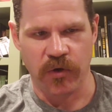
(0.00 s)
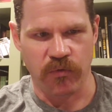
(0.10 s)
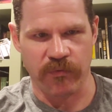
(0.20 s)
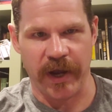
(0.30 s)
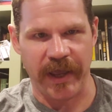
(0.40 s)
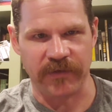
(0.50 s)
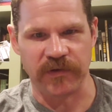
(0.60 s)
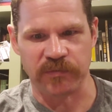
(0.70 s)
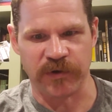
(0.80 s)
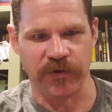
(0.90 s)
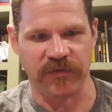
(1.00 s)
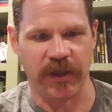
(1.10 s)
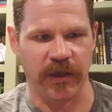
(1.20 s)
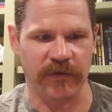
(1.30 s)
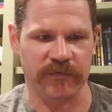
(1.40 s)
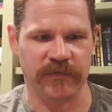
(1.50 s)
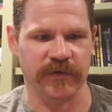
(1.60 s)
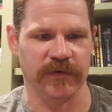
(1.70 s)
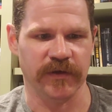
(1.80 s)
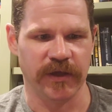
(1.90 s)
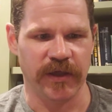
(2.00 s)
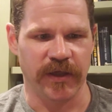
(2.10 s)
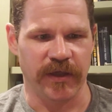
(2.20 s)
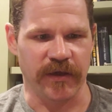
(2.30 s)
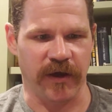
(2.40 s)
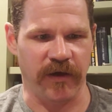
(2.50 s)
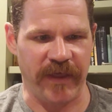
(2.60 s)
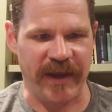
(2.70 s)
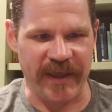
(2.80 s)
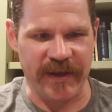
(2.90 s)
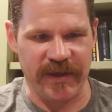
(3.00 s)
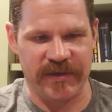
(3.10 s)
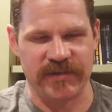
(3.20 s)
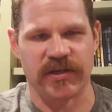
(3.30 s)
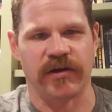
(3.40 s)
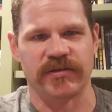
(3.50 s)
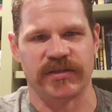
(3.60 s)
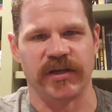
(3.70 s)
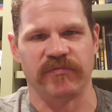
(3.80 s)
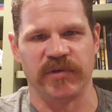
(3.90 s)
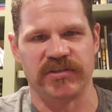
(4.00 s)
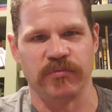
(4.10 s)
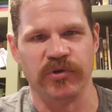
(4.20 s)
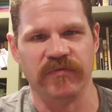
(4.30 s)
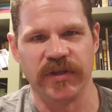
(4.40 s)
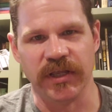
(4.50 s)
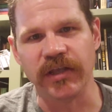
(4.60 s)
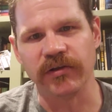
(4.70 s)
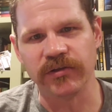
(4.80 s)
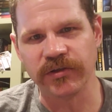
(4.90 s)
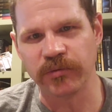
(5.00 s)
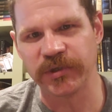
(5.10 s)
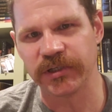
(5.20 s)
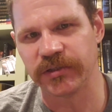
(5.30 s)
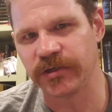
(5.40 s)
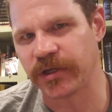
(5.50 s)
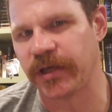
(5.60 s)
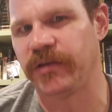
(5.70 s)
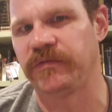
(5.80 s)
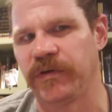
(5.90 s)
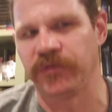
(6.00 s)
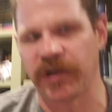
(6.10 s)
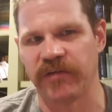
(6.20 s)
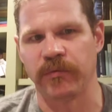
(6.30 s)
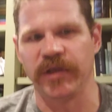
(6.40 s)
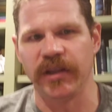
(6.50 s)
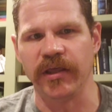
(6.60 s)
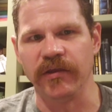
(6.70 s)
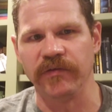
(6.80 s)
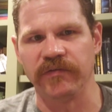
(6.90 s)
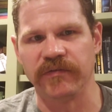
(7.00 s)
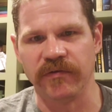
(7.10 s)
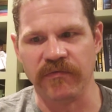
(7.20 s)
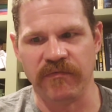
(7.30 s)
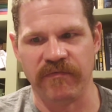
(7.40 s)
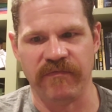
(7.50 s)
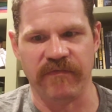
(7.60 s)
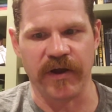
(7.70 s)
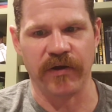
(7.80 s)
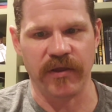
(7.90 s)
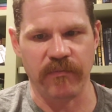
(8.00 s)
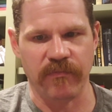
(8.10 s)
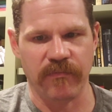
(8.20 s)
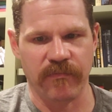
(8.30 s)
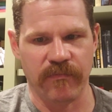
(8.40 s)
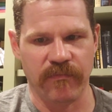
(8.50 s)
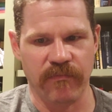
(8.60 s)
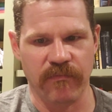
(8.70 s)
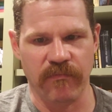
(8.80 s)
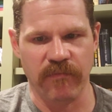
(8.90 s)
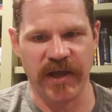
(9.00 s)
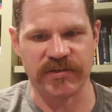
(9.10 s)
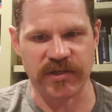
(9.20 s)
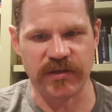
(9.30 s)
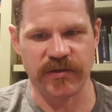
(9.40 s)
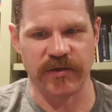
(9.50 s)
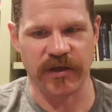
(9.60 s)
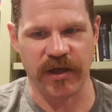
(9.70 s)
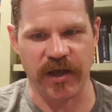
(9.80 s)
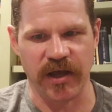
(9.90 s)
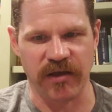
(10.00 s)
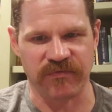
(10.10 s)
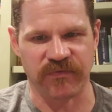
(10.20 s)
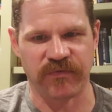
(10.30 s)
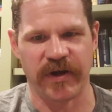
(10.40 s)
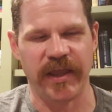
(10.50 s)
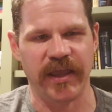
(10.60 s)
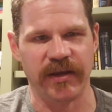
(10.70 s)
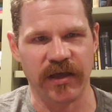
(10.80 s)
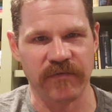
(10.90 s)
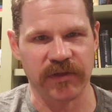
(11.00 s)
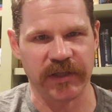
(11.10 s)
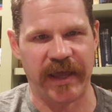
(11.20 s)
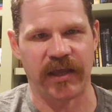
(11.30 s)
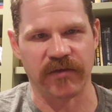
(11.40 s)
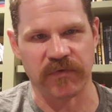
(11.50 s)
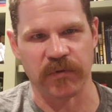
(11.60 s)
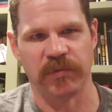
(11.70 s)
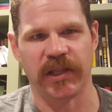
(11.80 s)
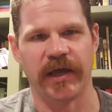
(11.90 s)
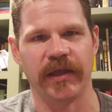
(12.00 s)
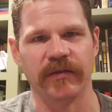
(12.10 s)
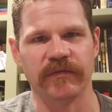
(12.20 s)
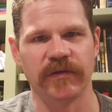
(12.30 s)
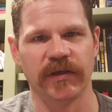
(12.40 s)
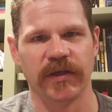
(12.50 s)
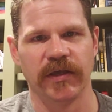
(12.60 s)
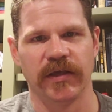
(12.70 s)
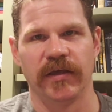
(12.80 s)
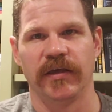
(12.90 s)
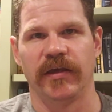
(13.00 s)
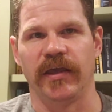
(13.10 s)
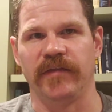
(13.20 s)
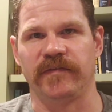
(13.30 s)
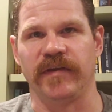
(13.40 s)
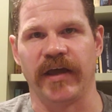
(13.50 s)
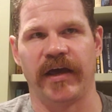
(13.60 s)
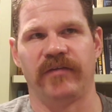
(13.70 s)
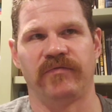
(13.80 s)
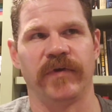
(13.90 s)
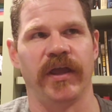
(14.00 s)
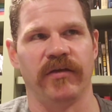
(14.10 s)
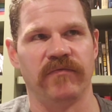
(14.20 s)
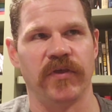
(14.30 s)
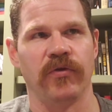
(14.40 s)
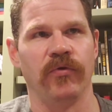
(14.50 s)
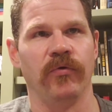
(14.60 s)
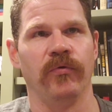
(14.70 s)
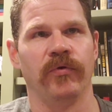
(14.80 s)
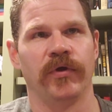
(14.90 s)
riotous protests and all that. It does cause the government to move the needle a little bit. Okay. So the government is very much afraid of a lack of compliance. It's not afraid of you